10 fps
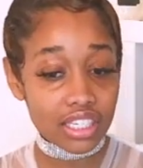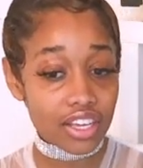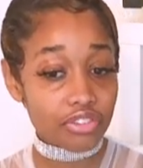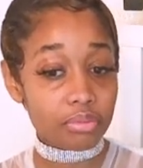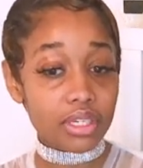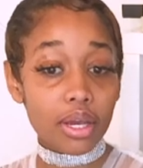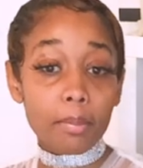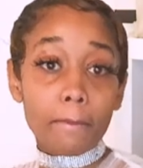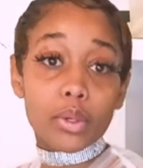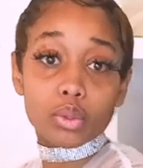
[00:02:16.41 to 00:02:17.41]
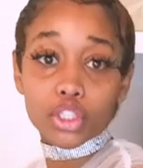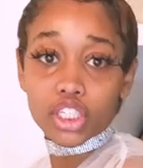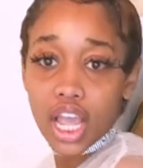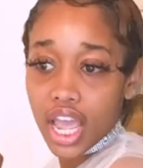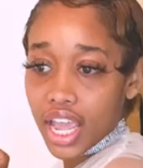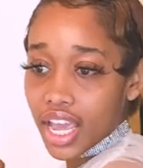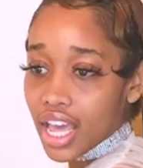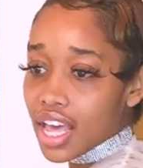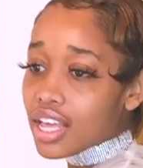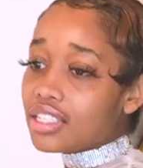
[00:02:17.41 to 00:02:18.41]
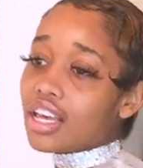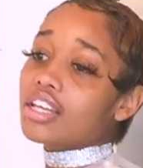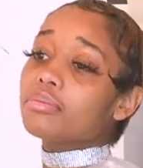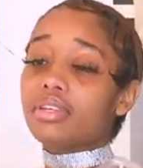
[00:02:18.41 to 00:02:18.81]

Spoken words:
serves me bougie, serves